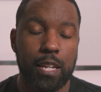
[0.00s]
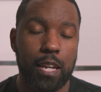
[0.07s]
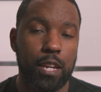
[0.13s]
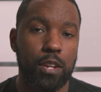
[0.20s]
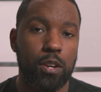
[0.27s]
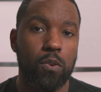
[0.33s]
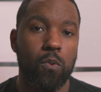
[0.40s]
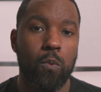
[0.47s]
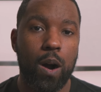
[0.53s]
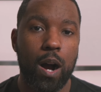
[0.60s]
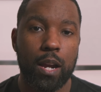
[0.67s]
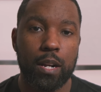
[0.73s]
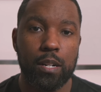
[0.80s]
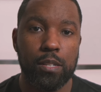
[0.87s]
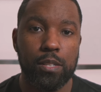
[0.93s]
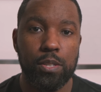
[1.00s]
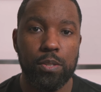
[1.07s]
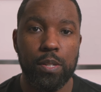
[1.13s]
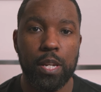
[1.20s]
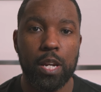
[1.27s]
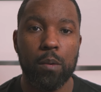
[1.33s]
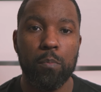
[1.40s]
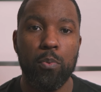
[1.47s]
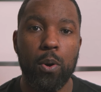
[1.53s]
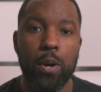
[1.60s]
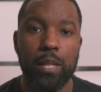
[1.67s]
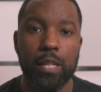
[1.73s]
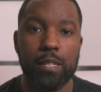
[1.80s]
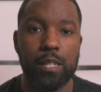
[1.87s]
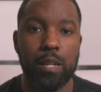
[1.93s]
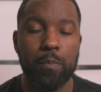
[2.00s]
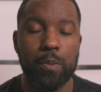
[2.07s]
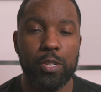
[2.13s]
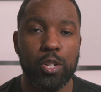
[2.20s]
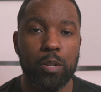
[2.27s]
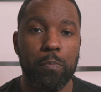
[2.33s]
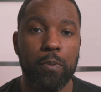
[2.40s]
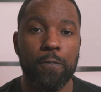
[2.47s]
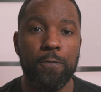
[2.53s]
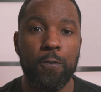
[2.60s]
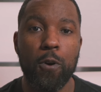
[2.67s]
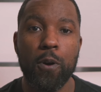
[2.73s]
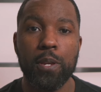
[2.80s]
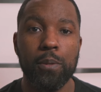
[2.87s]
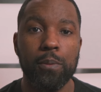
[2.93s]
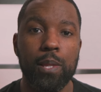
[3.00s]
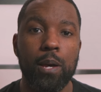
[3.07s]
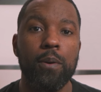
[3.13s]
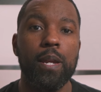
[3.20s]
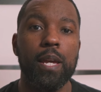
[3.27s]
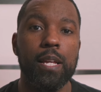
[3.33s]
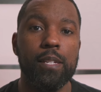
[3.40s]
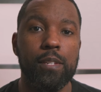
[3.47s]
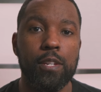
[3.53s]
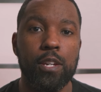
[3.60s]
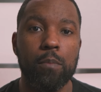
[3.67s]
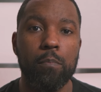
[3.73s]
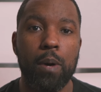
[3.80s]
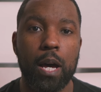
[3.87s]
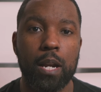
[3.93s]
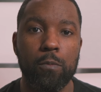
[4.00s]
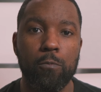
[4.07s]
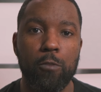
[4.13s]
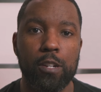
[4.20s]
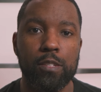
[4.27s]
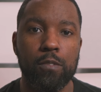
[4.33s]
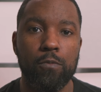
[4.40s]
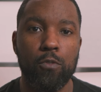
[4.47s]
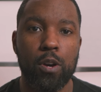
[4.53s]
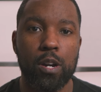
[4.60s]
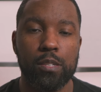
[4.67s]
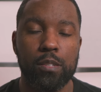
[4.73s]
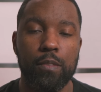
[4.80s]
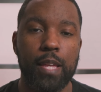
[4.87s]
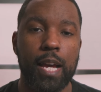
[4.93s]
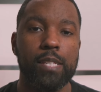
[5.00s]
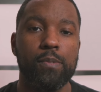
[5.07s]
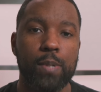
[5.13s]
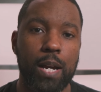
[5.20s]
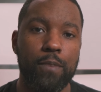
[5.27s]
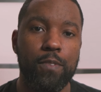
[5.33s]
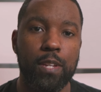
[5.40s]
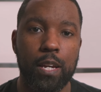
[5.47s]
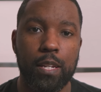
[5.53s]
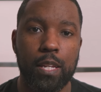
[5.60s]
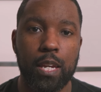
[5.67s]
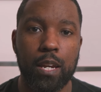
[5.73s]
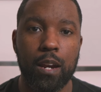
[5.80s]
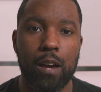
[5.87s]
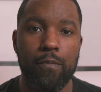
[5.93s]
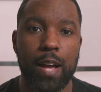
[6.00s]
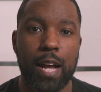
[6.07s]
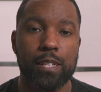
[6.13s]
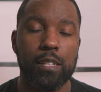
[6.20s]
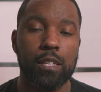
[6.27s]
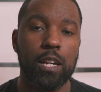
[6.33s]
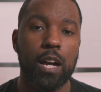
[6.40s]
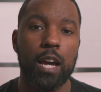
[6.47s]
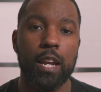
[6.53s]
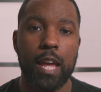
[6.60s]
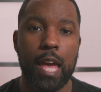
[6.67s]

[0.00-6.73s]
get your water to near boiling temperature before you load it into your bottom reservoir. So that's what I've done here. I've actually gone